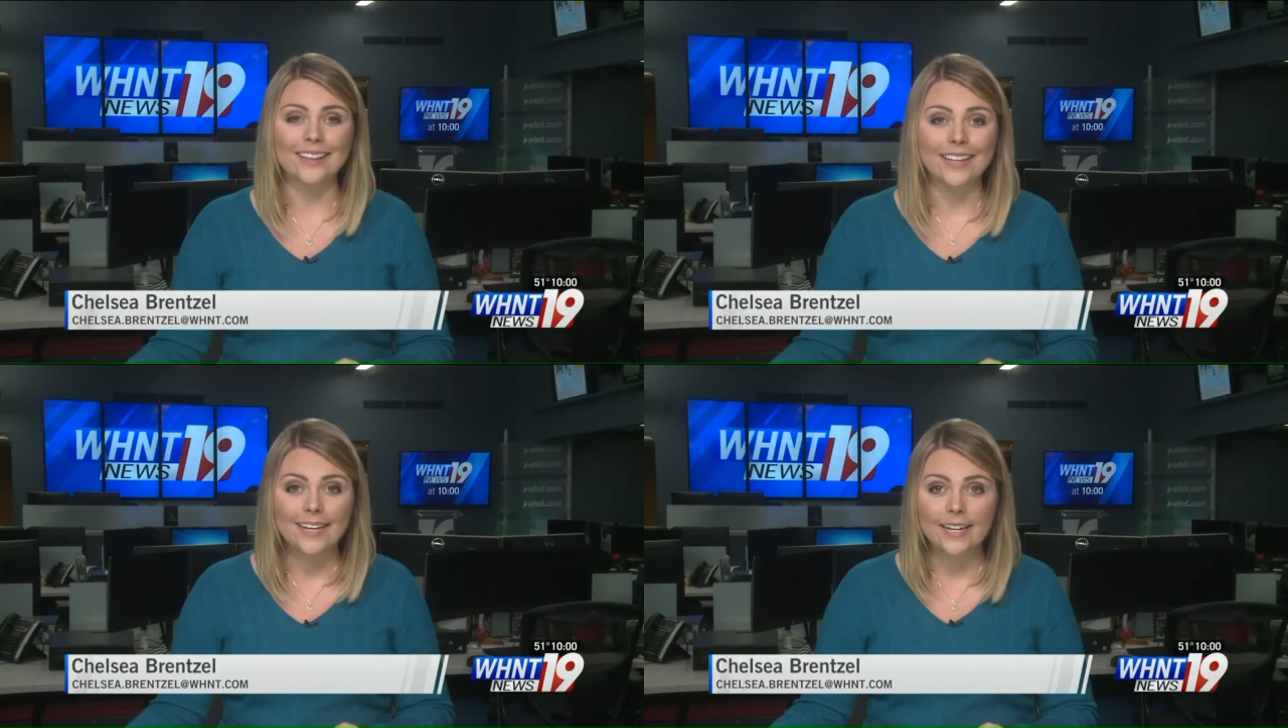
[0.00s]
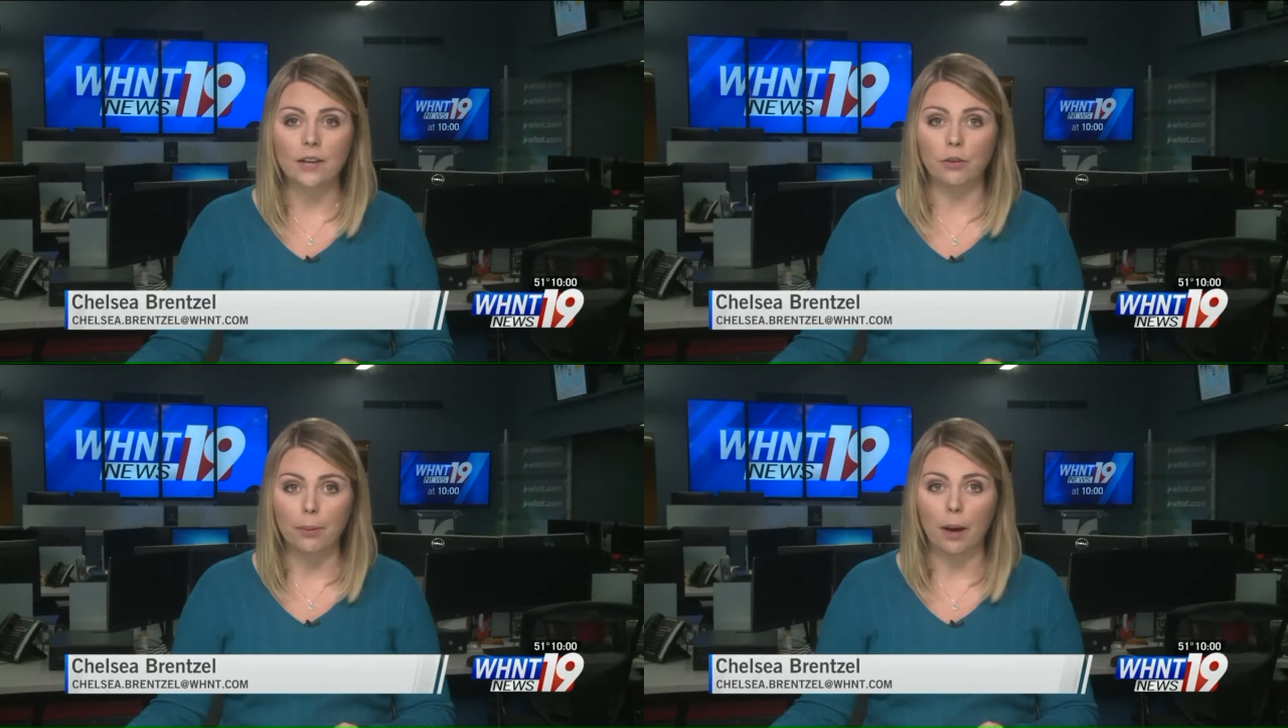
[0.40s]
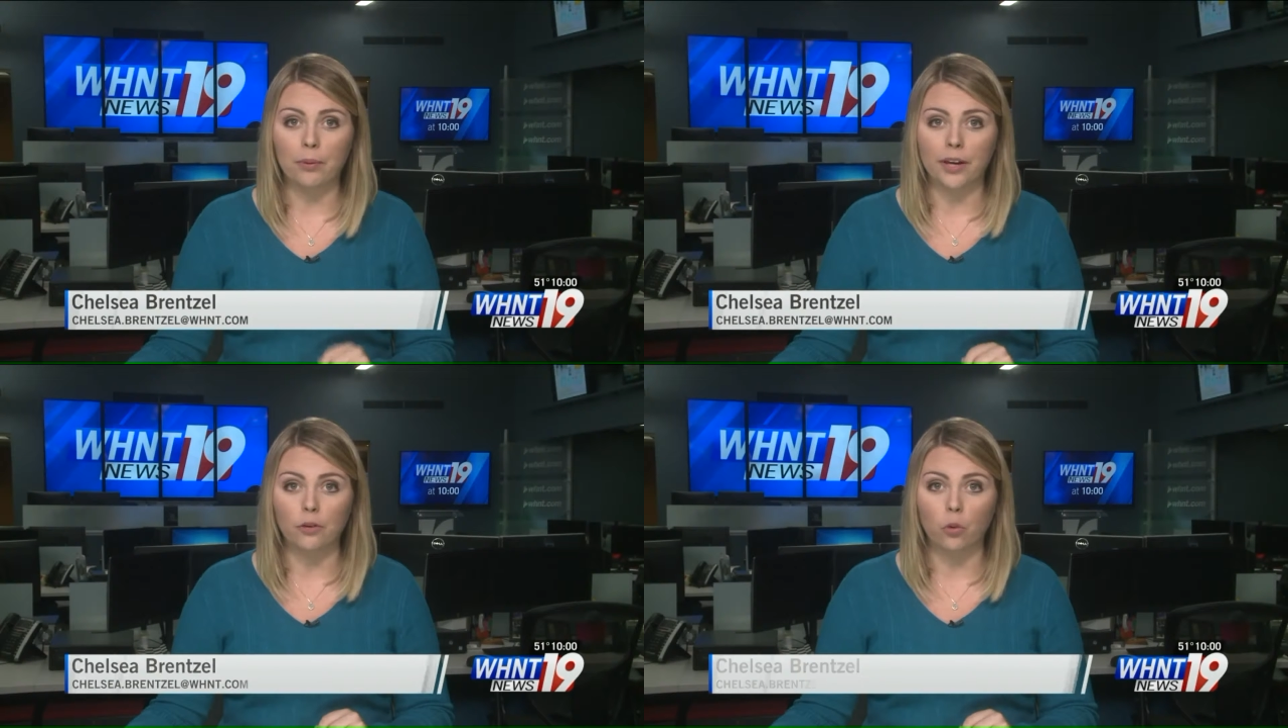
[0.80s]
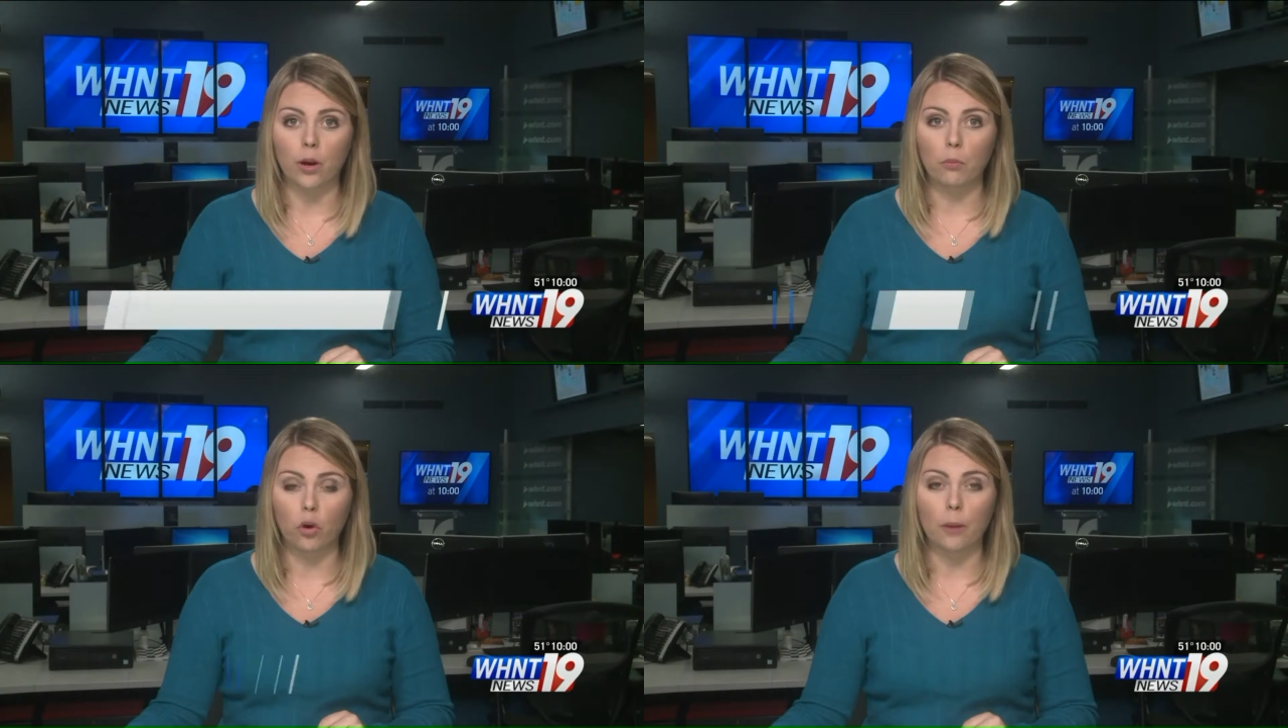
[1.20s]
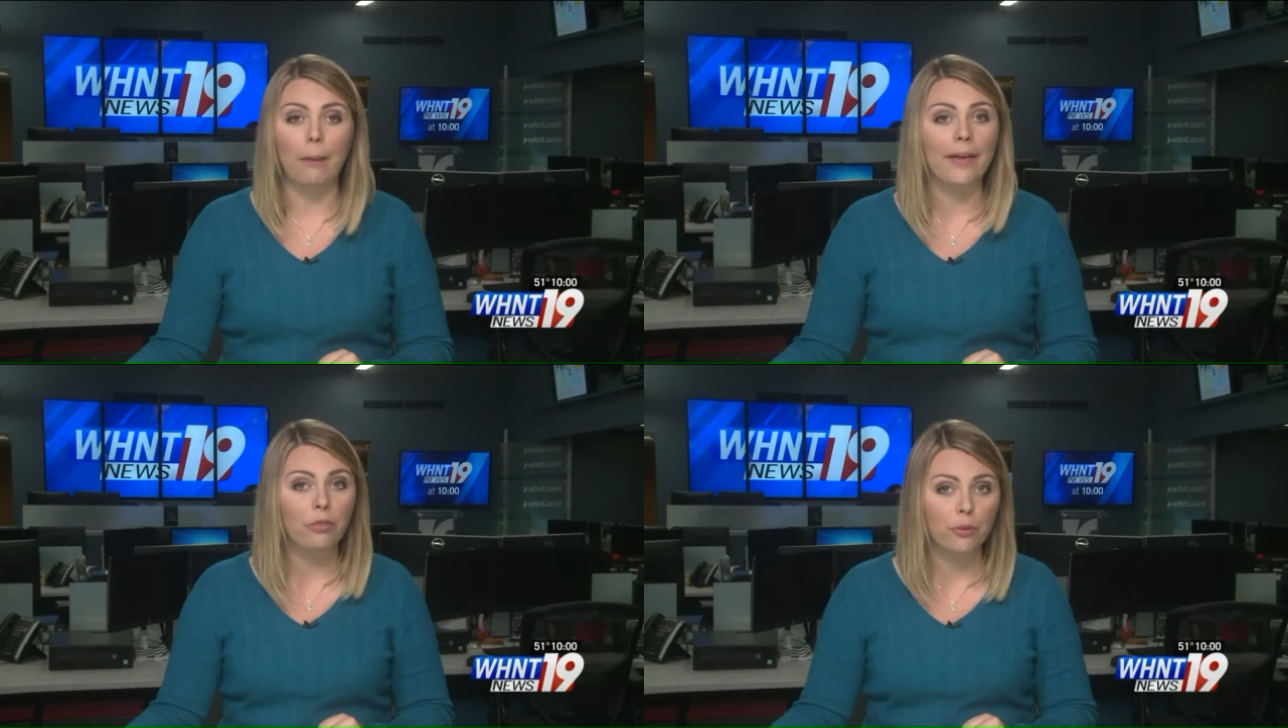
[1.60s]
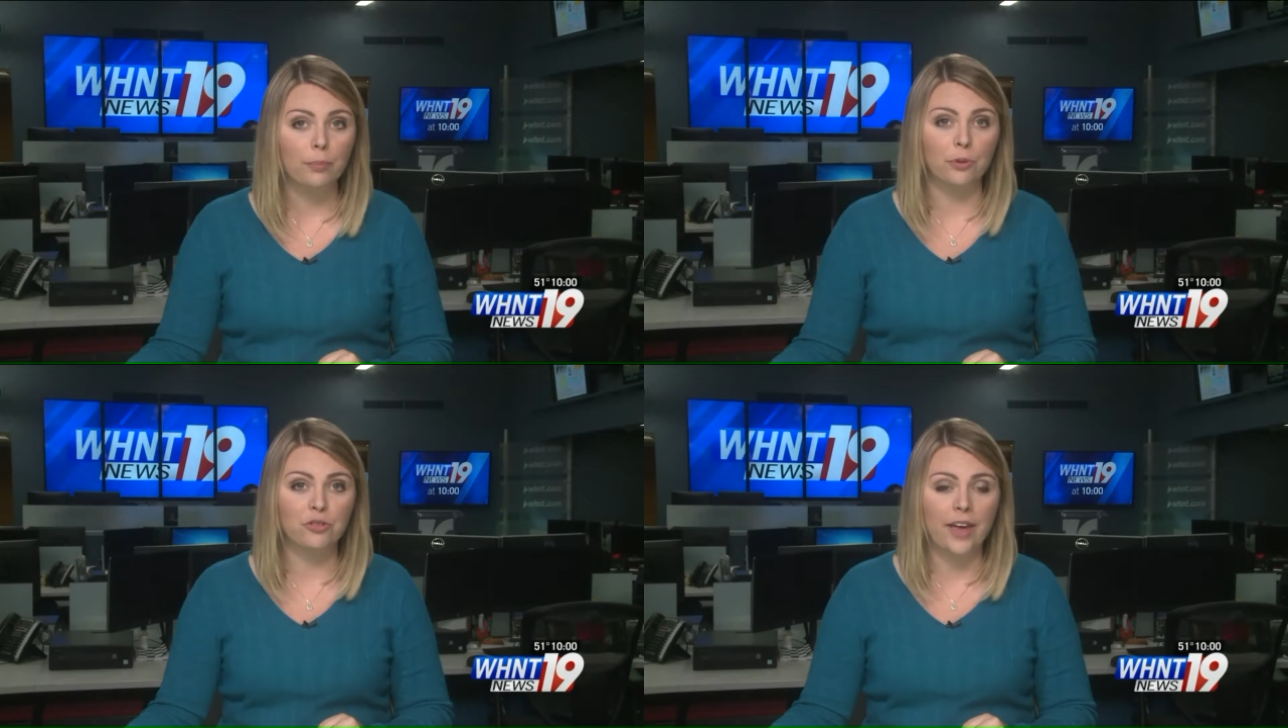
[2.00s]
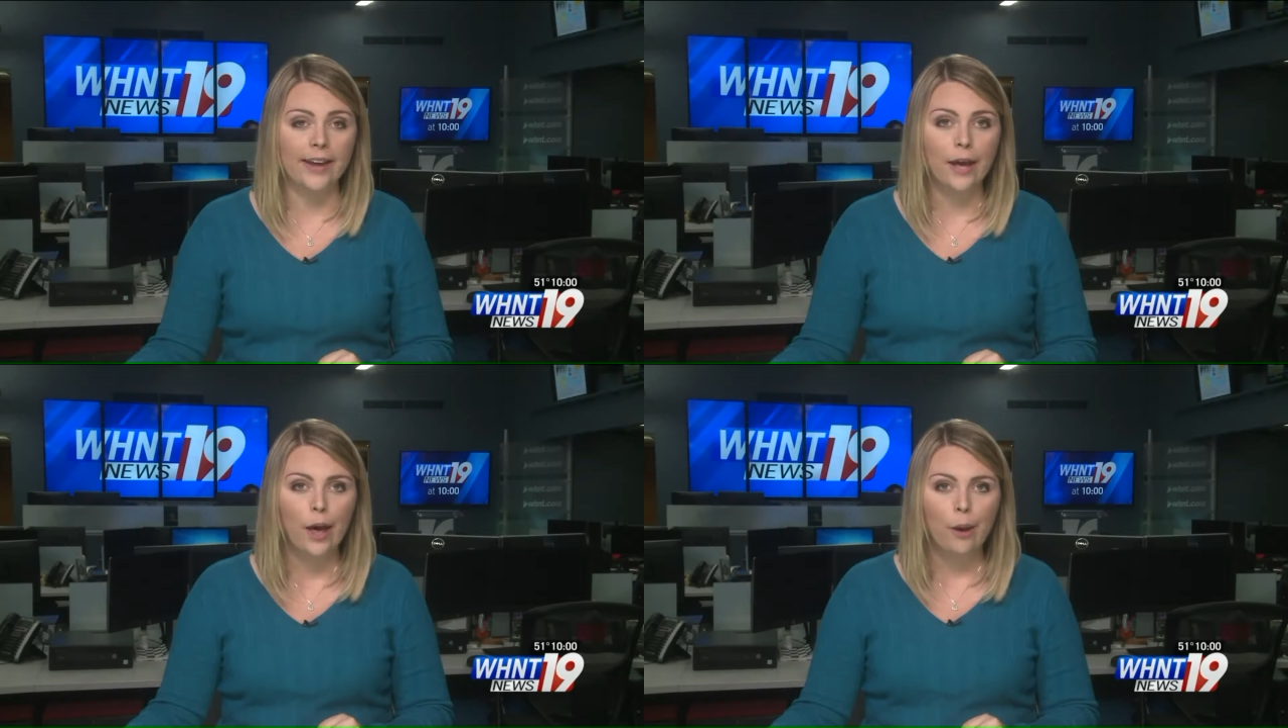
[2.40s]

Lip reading: leading Republican Roy Moore by 3%,